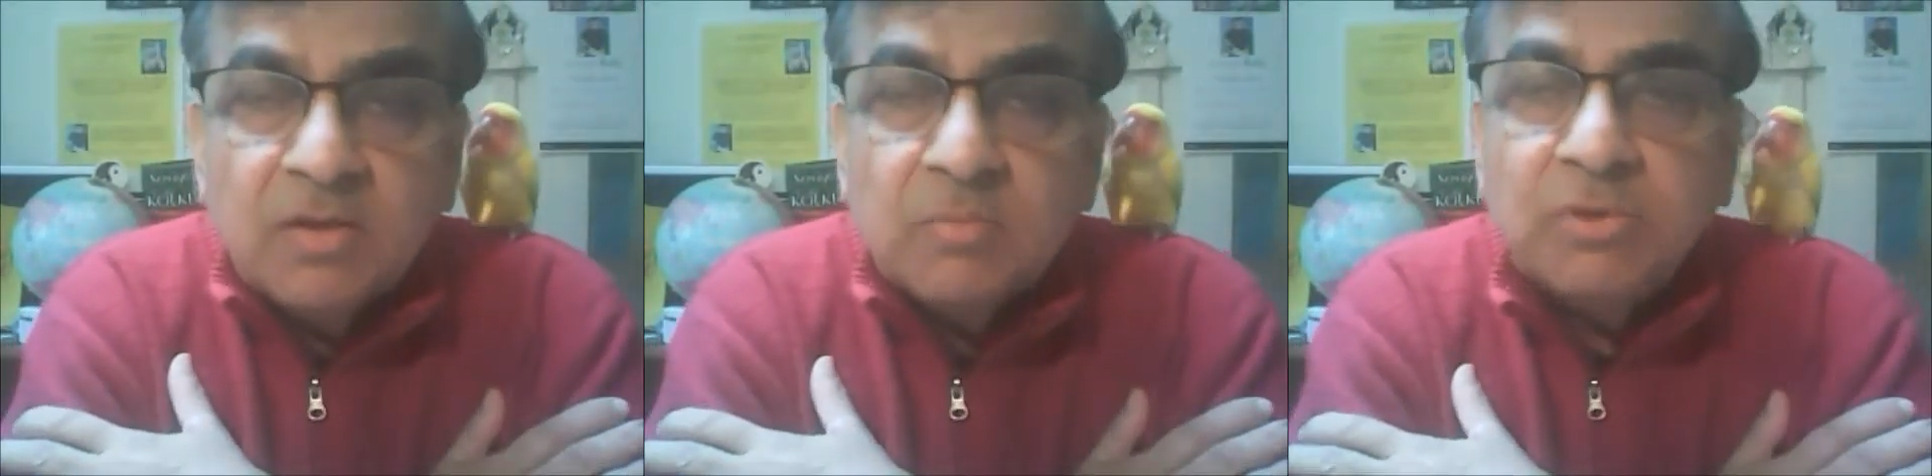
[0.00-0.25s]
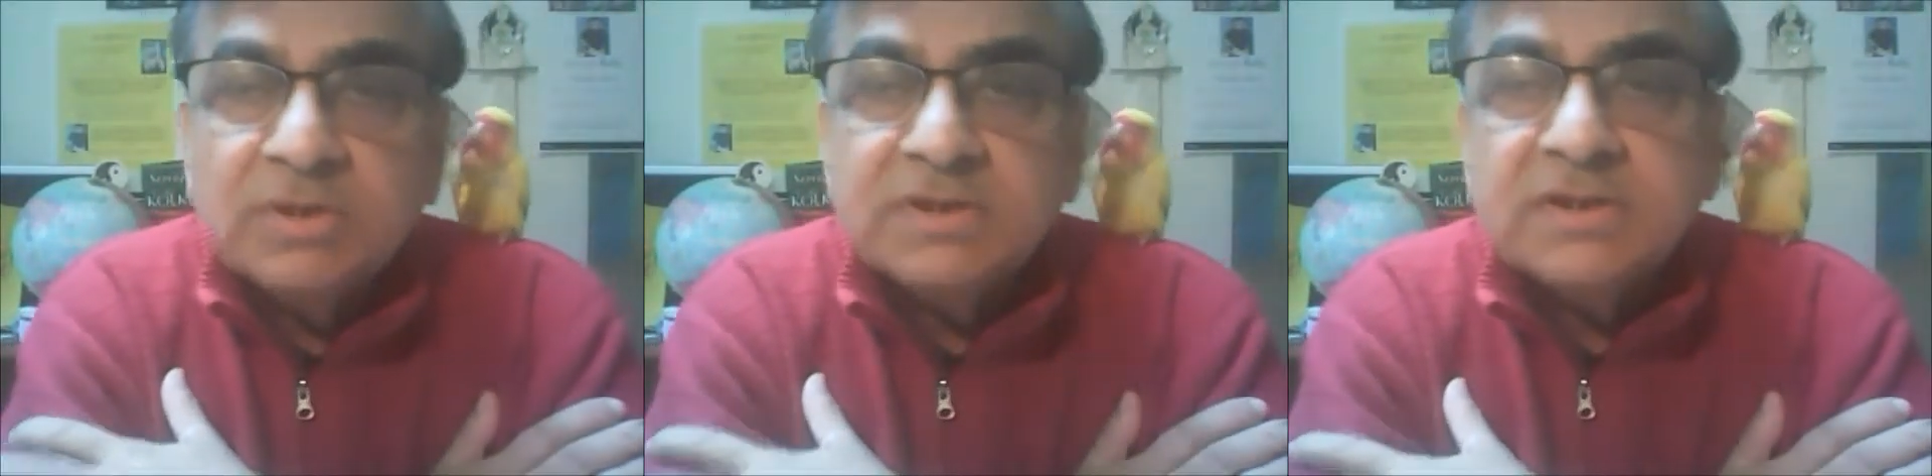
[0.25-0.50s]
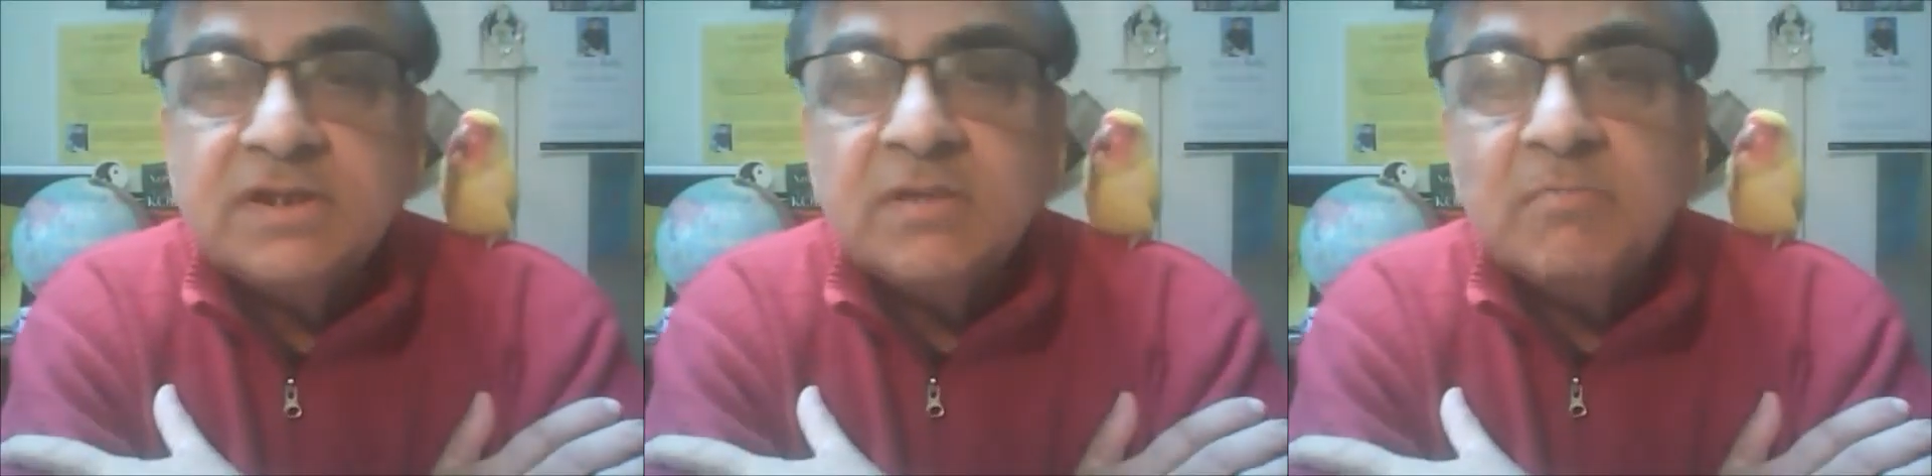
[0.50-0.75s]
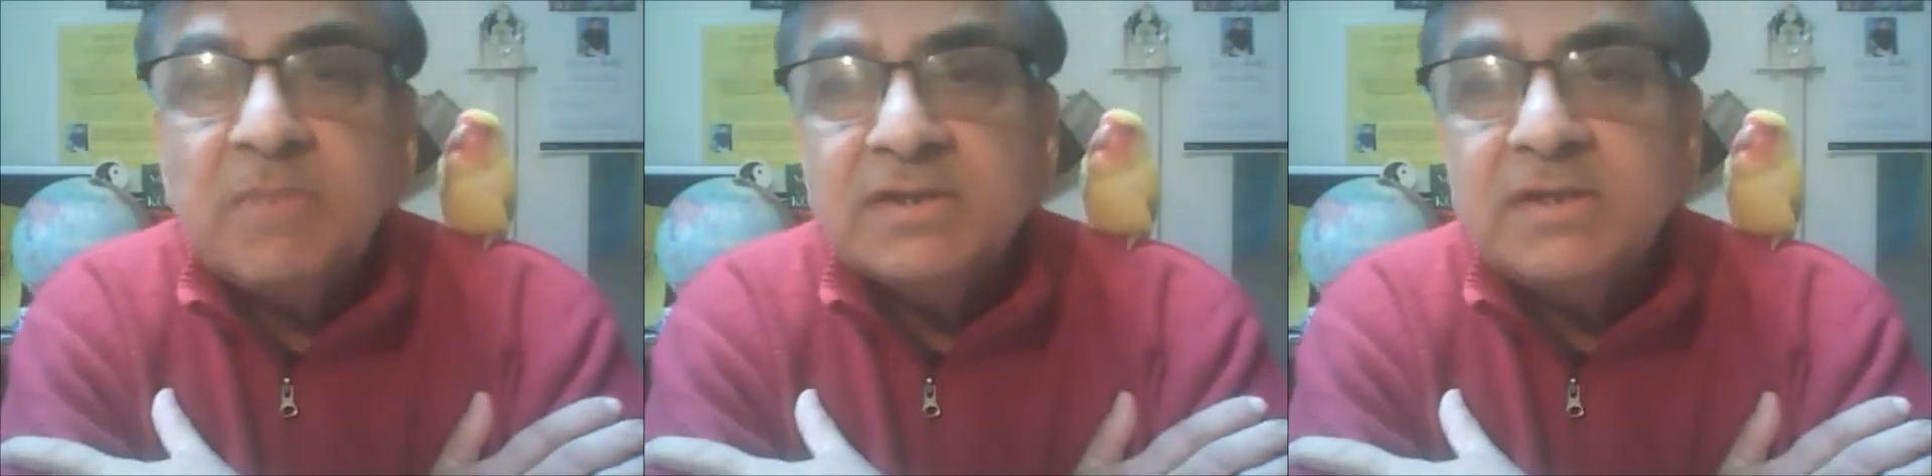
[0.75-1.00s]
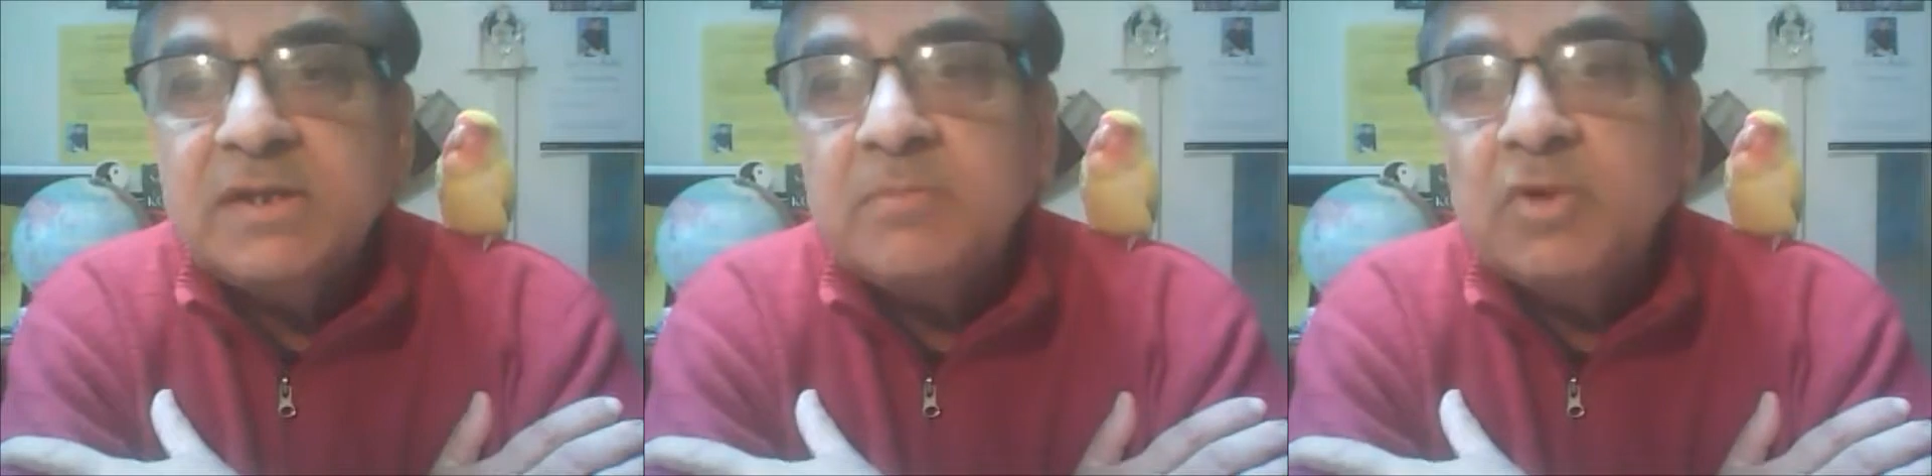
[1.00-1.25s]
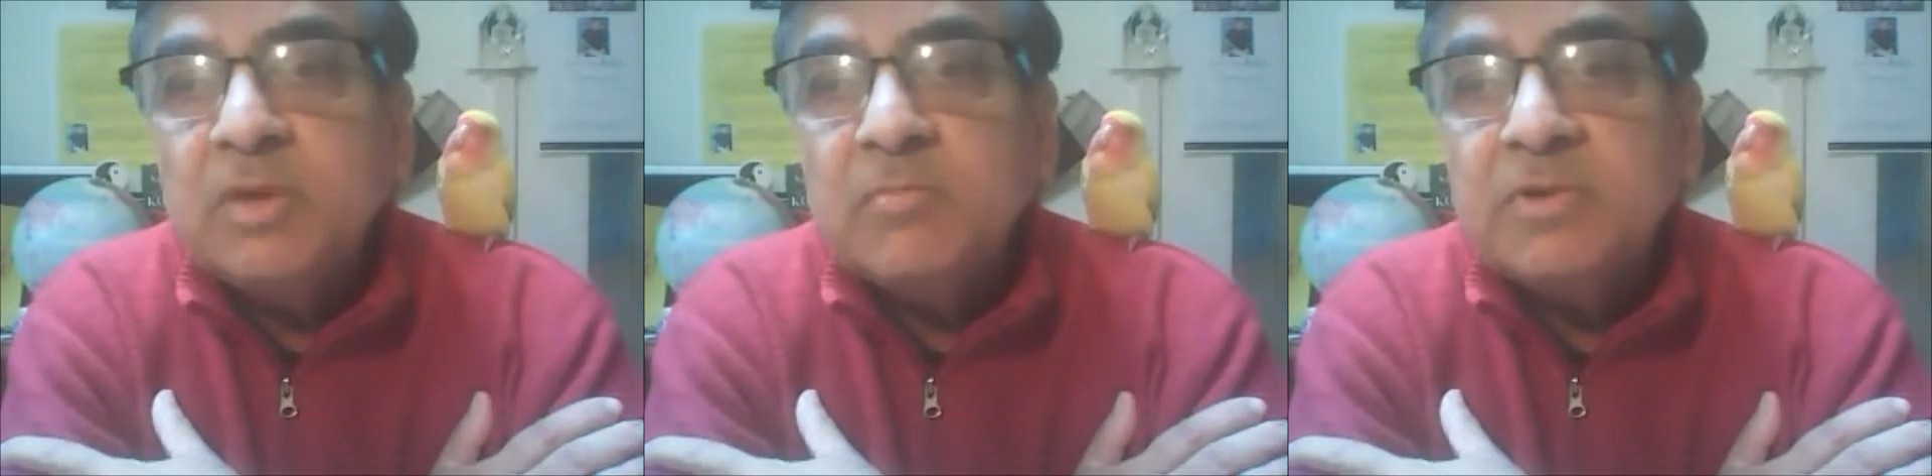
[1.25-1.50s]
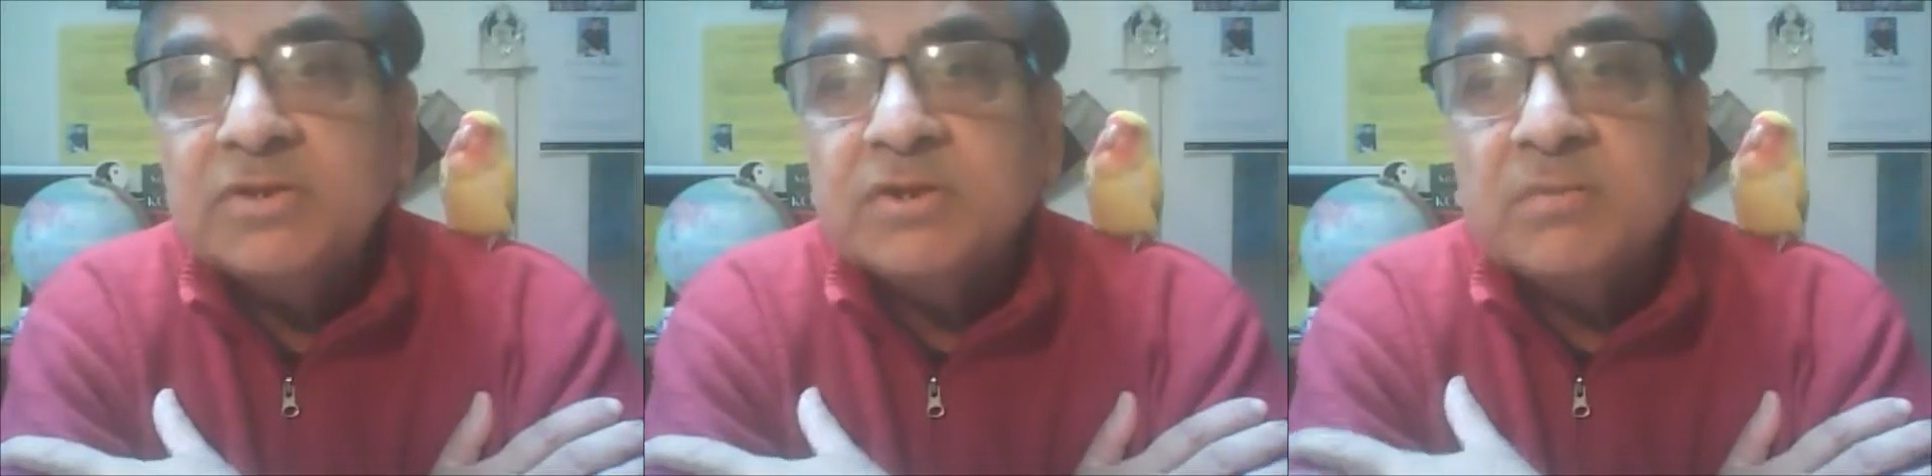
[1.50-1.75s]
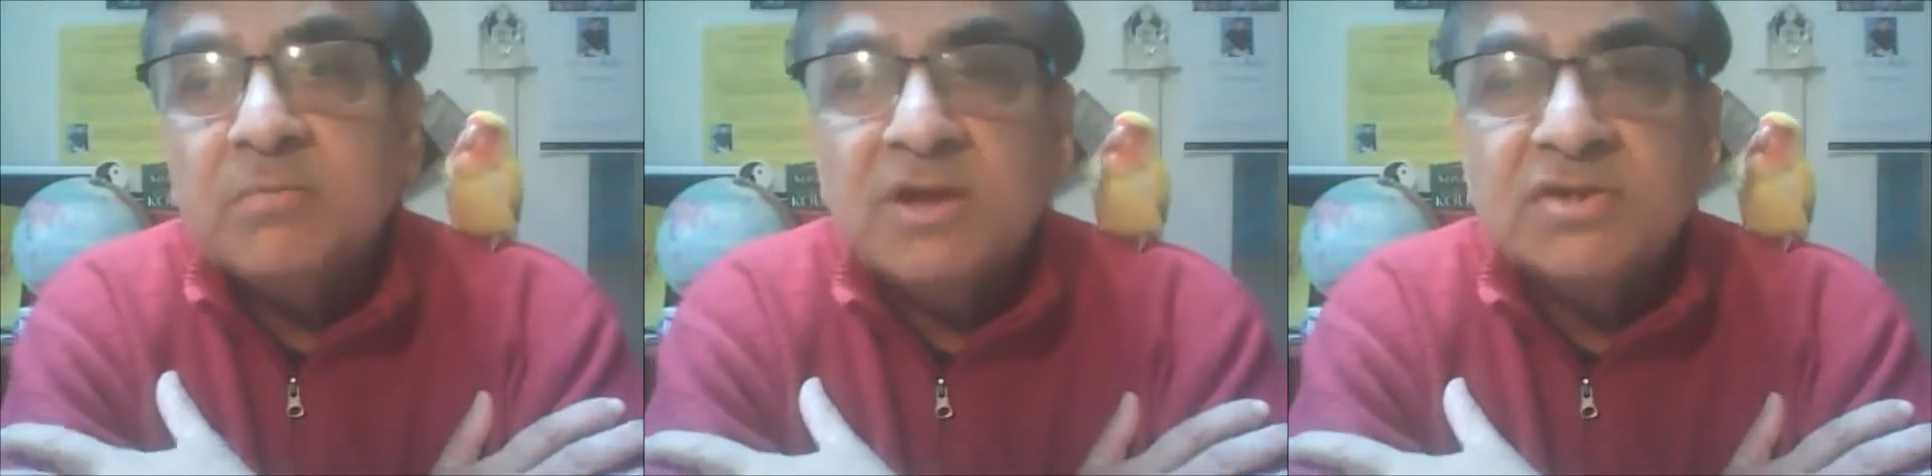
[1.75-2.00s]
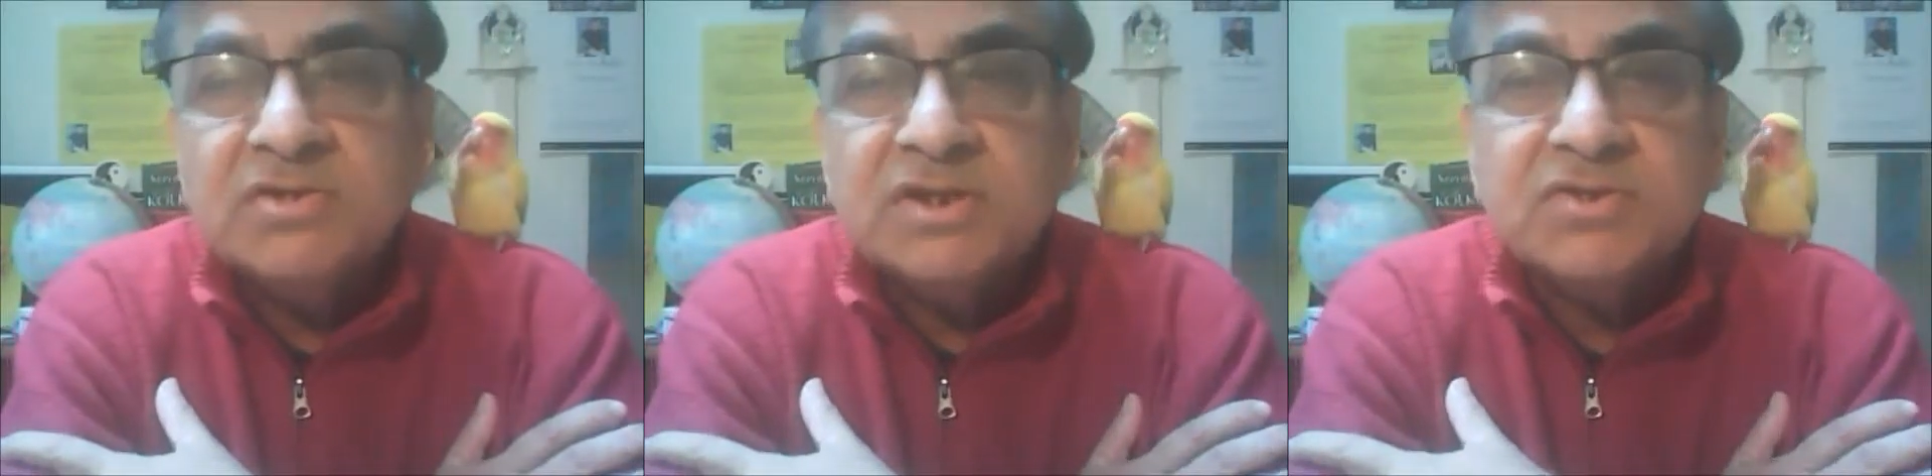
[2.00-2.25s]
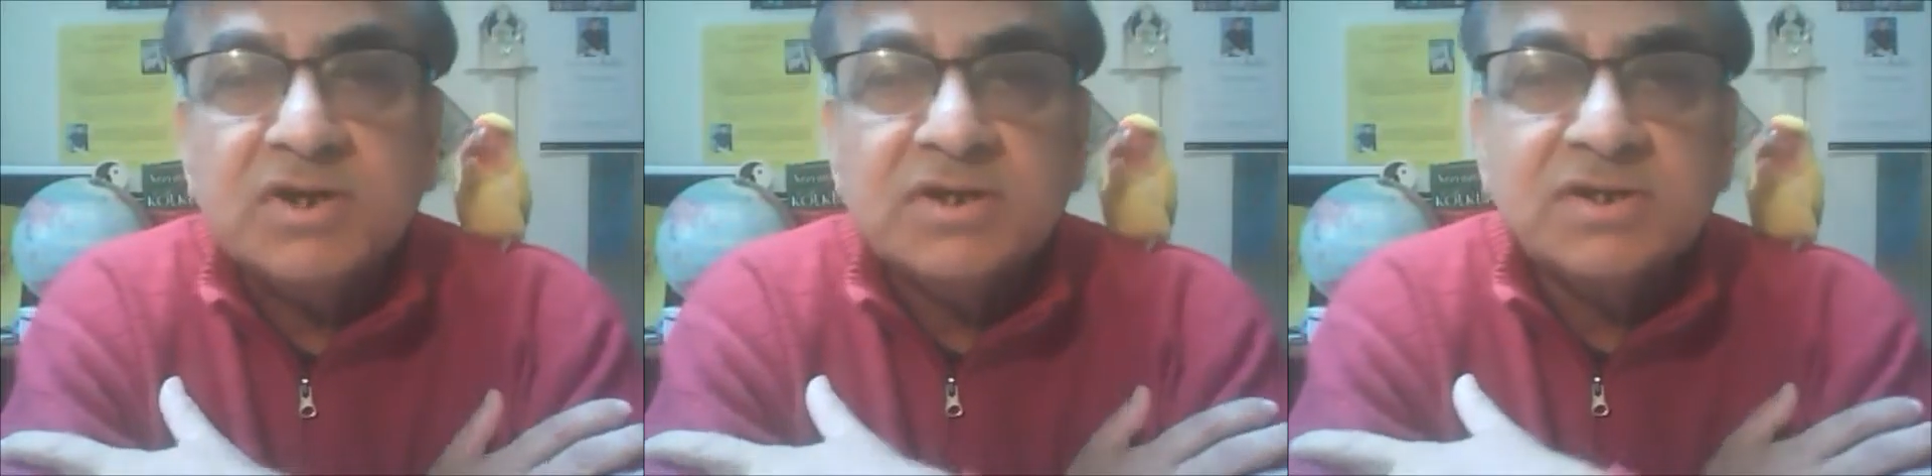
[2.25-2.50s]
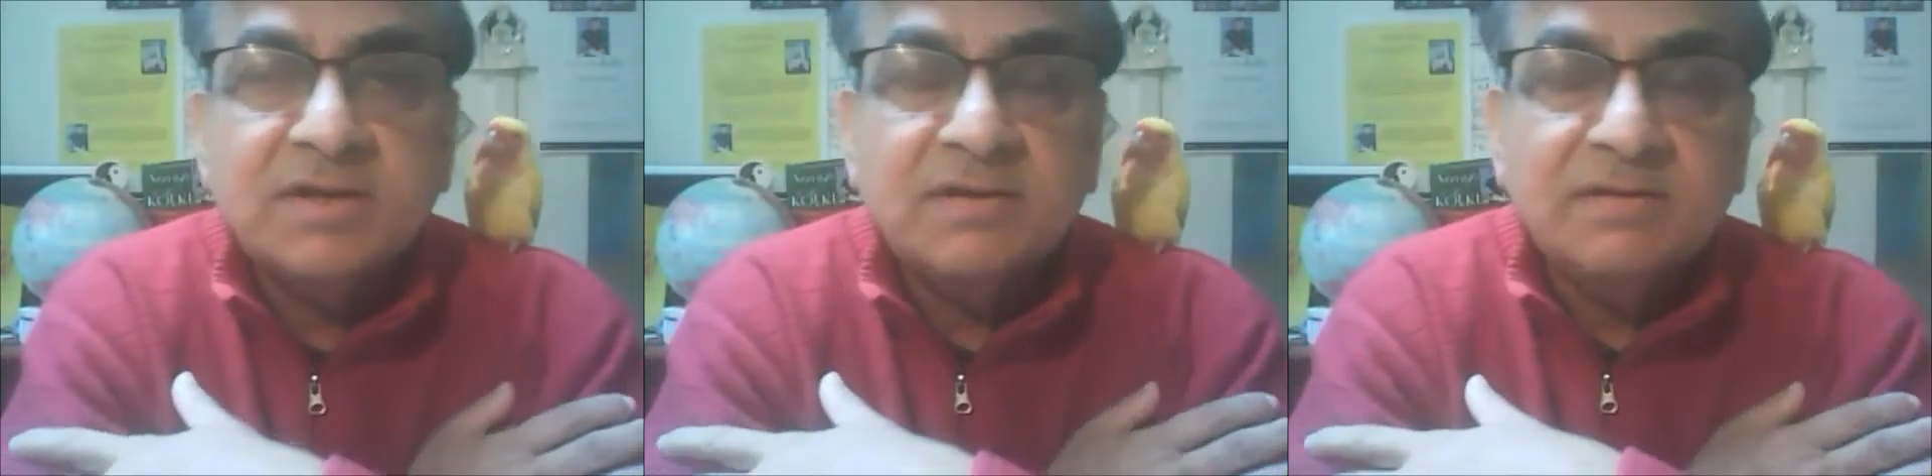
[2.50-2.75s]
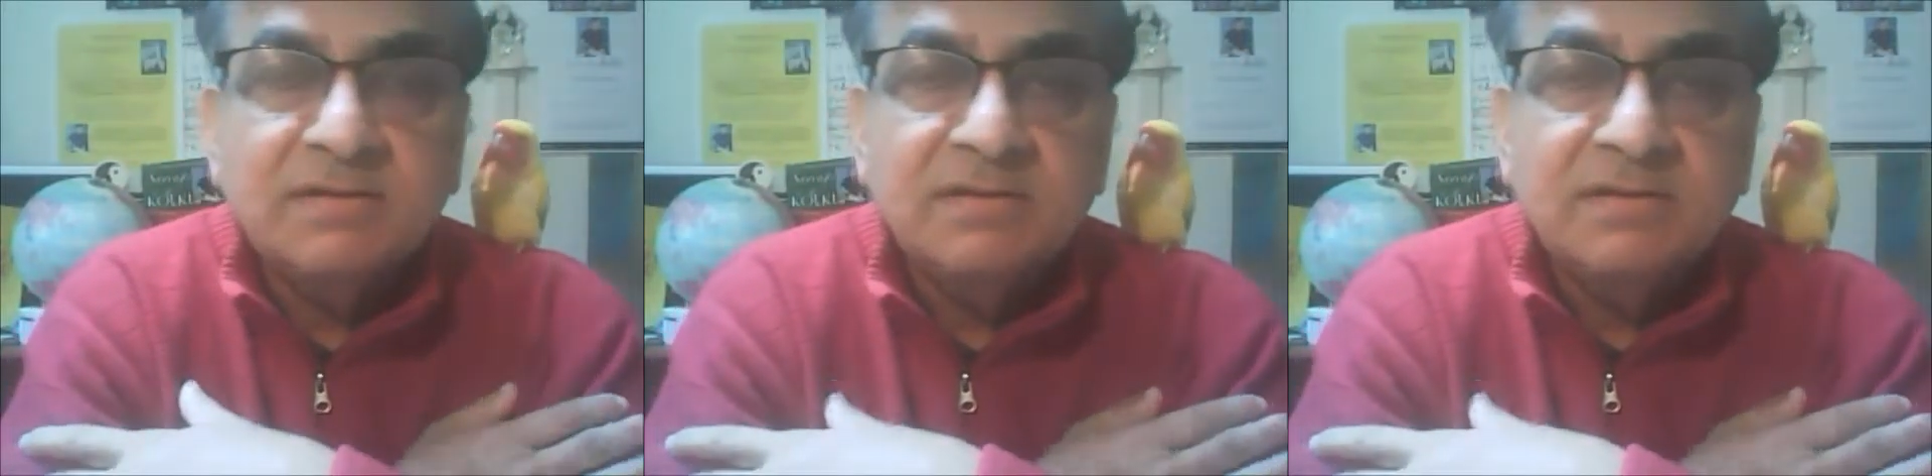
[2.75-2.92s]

possessing massive weapons of mass destruction,